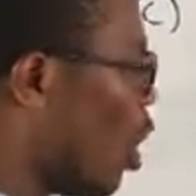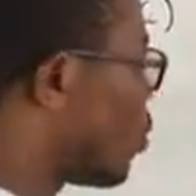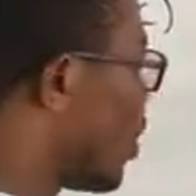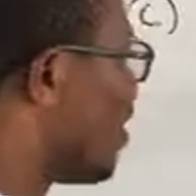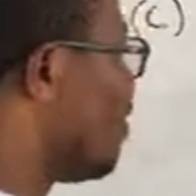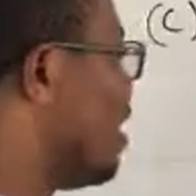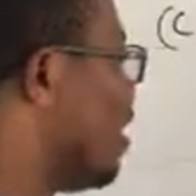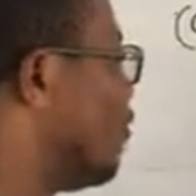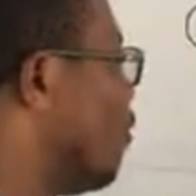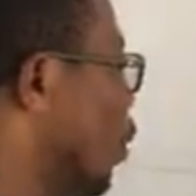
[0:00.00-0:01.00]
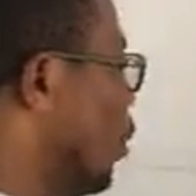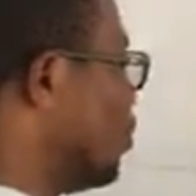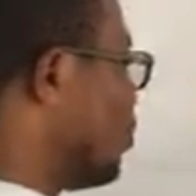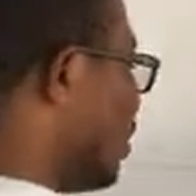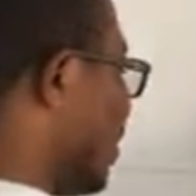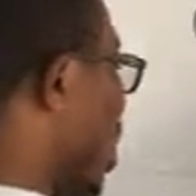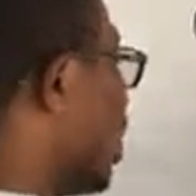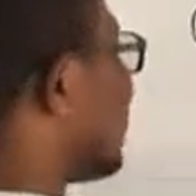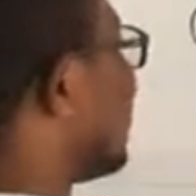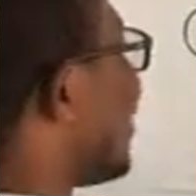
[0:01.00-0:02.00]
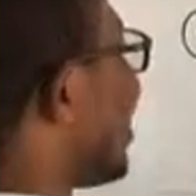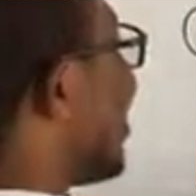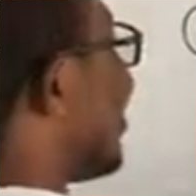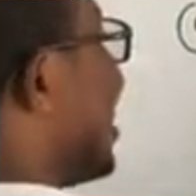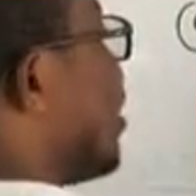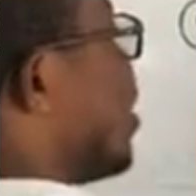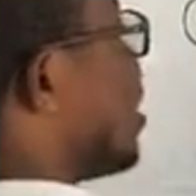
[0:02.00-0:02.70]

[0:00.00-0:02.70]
also given the volume that was prepared, that is 100